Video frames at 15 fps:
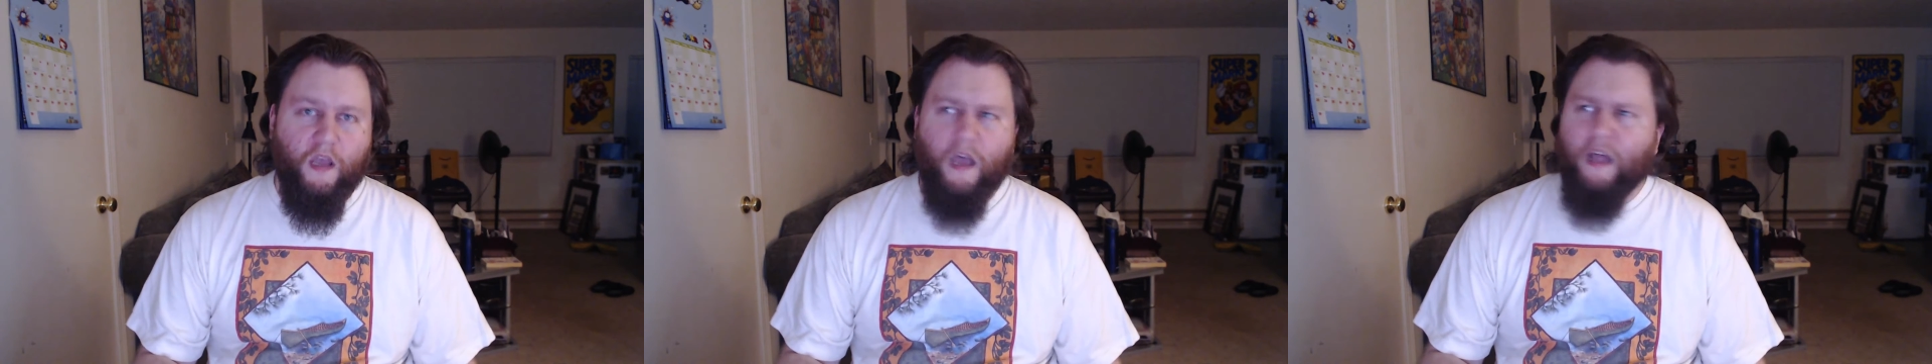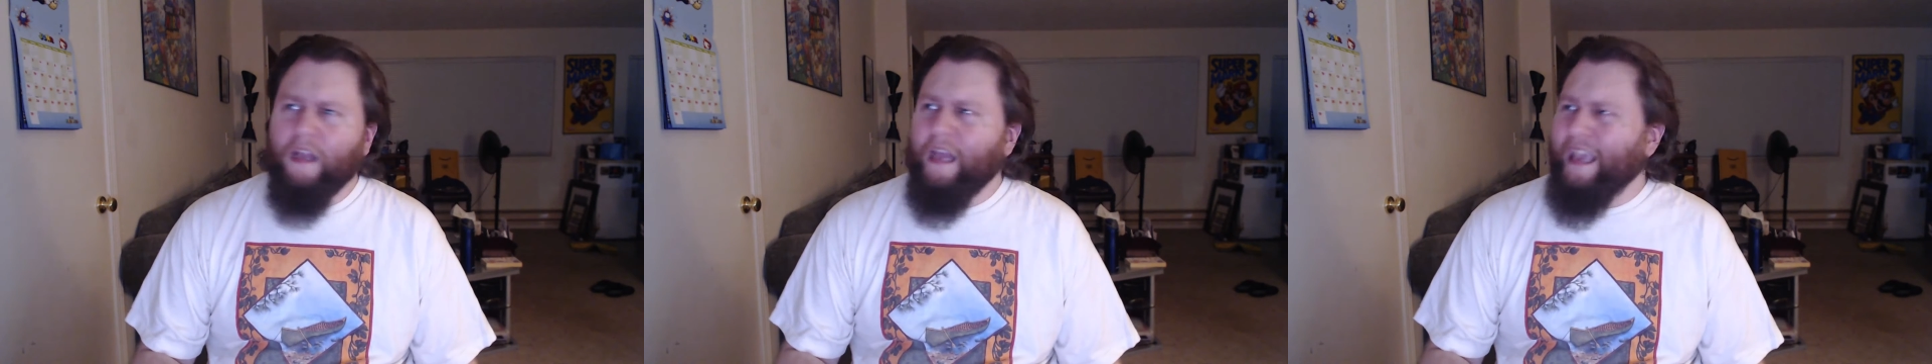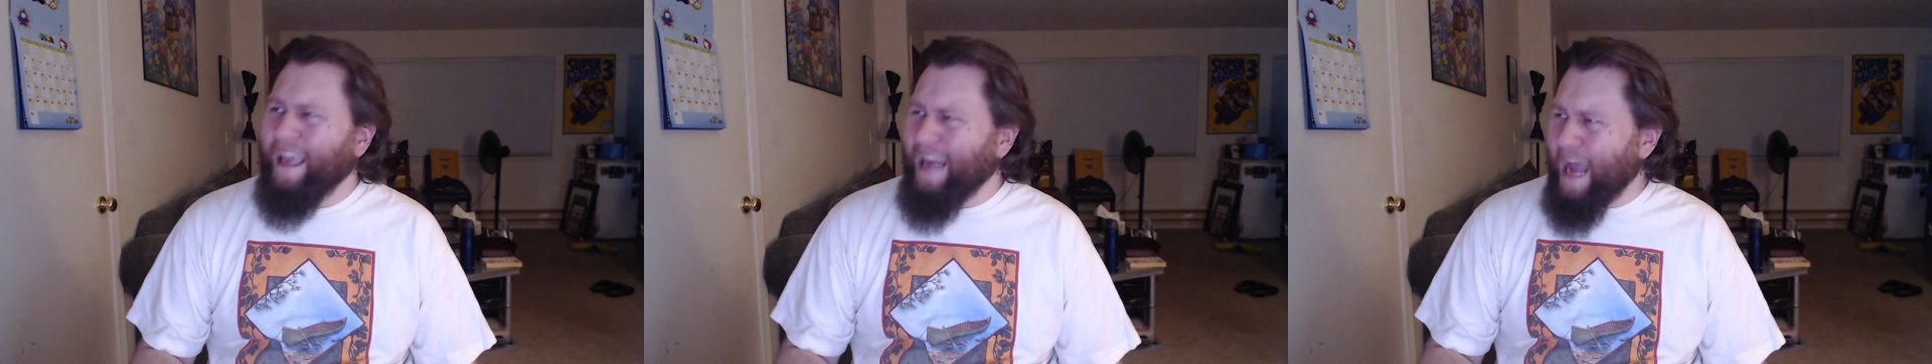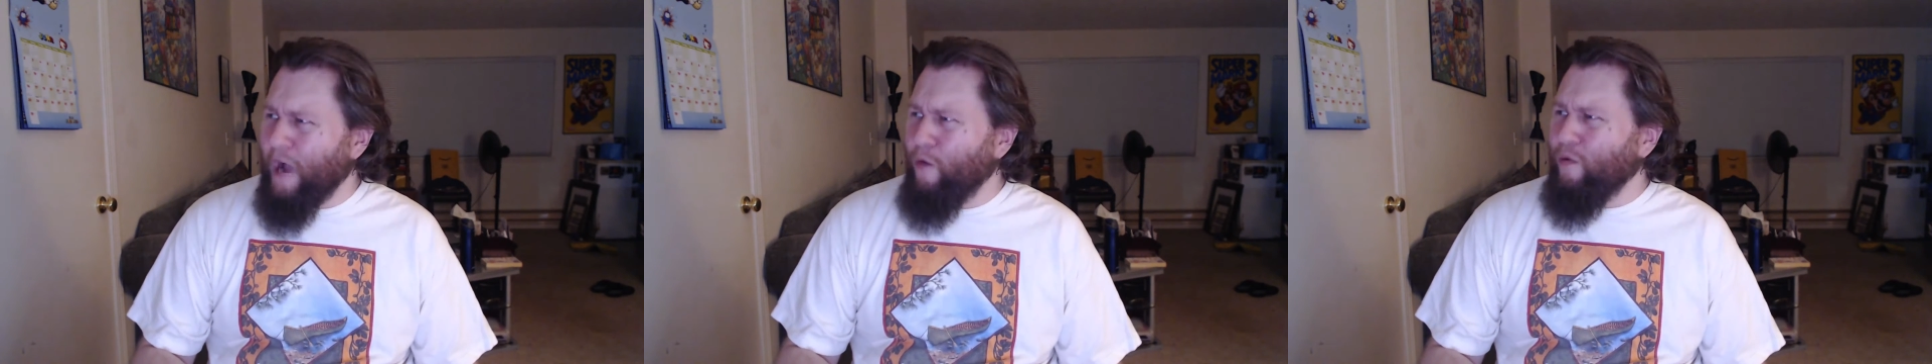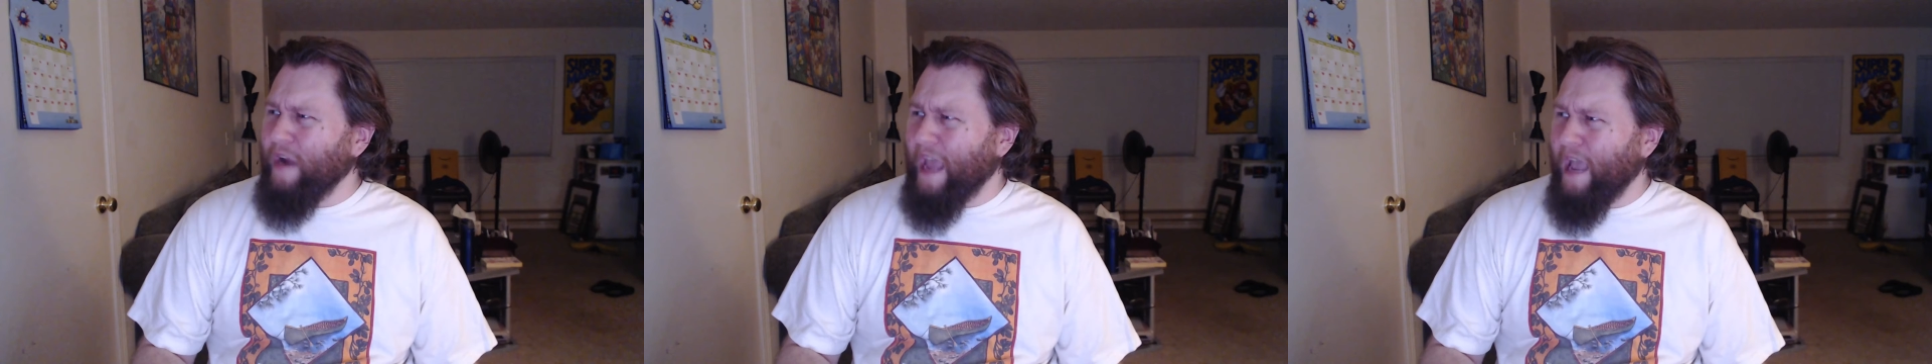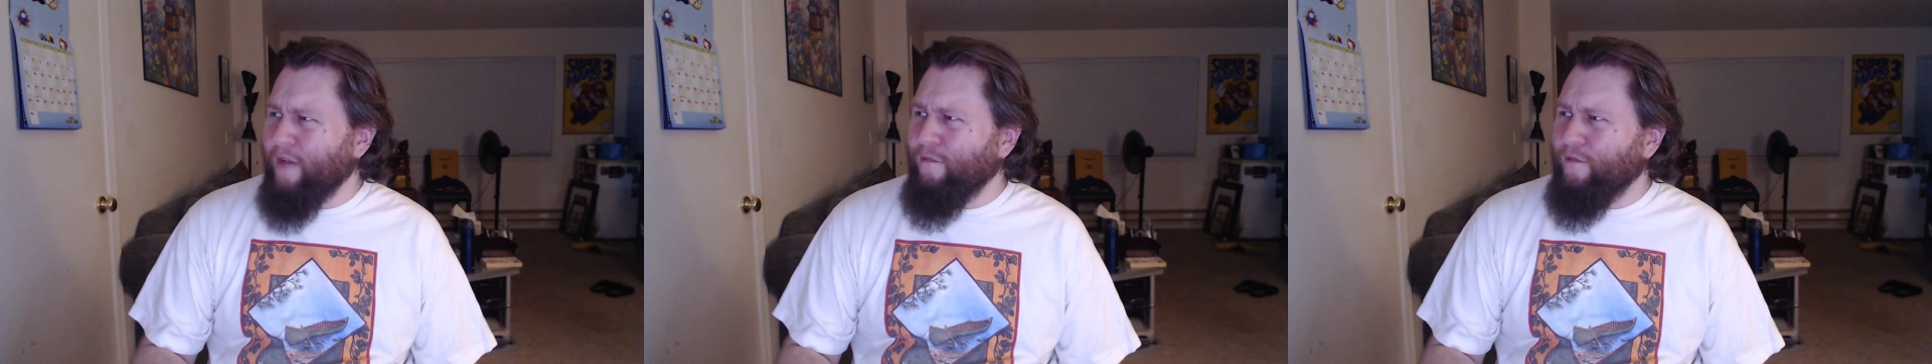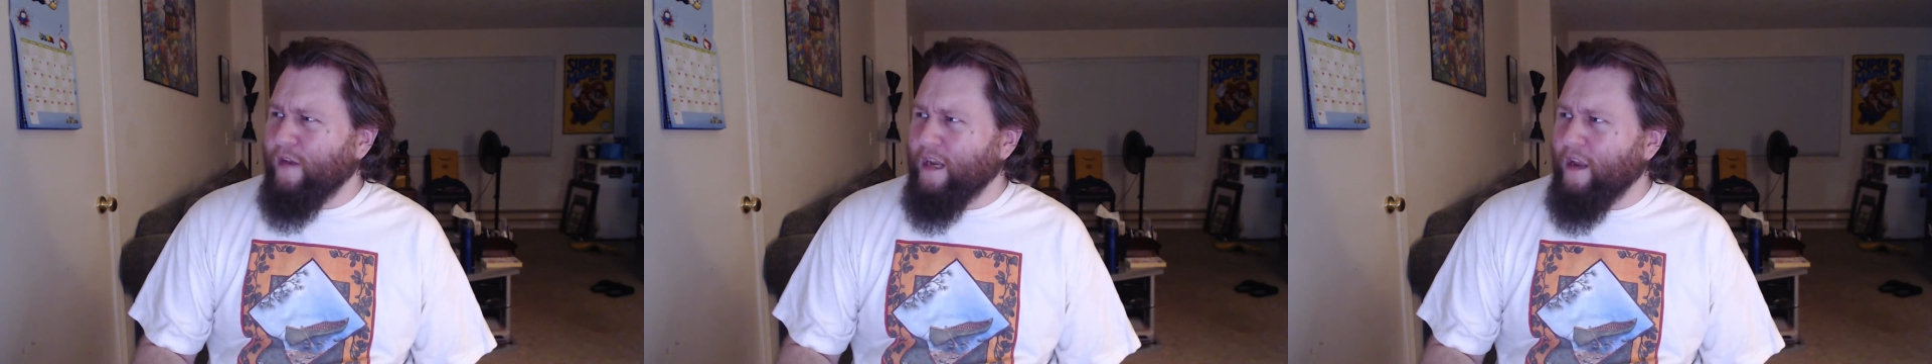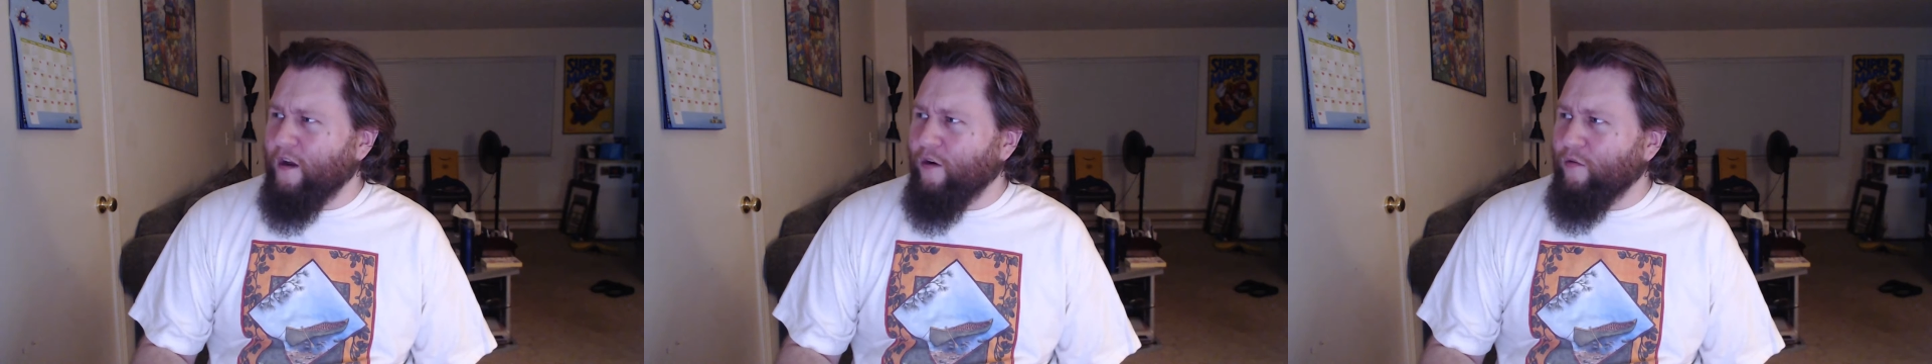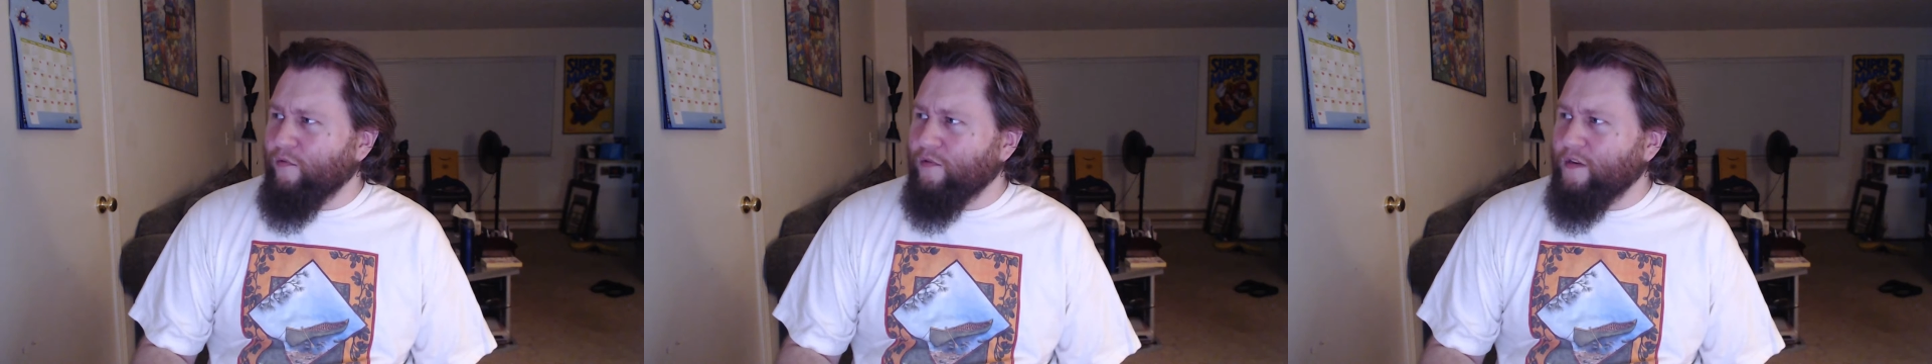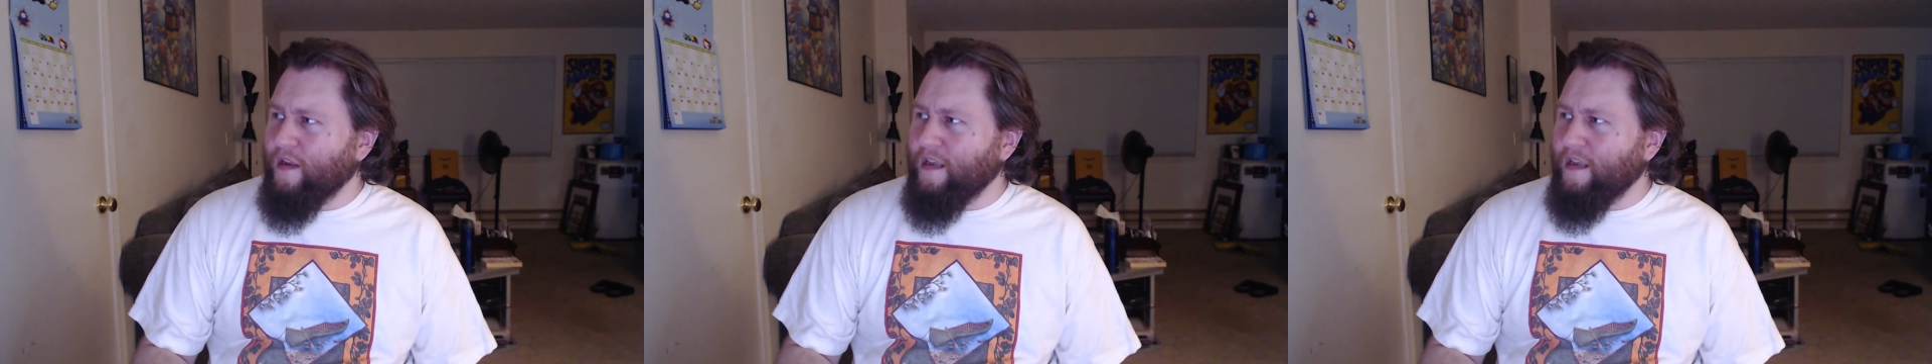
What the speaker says: Like, an hour-and-a-half video